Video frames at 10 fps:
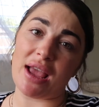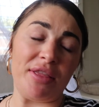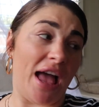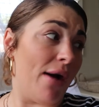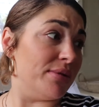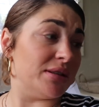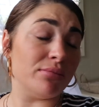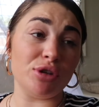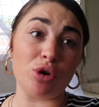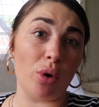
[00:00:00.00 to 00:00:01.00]
but that was a
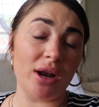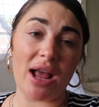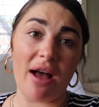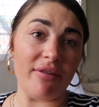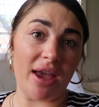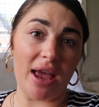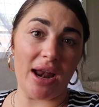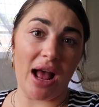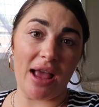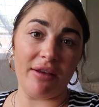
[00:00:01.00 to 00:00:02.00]
majority of it
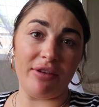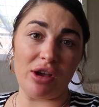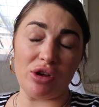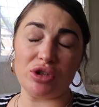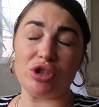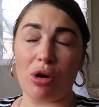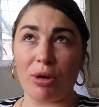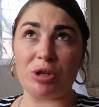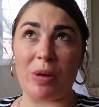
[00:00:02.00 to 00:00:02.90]
and I feel so much